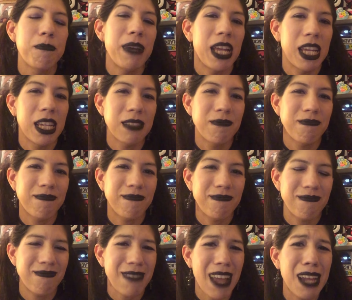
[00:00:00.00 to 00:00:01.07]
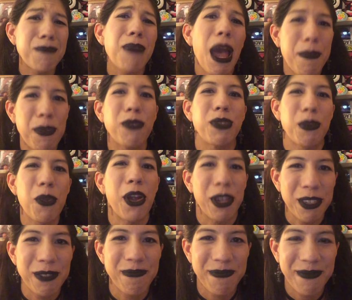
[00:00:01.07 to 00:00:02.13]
but I proved them wrong.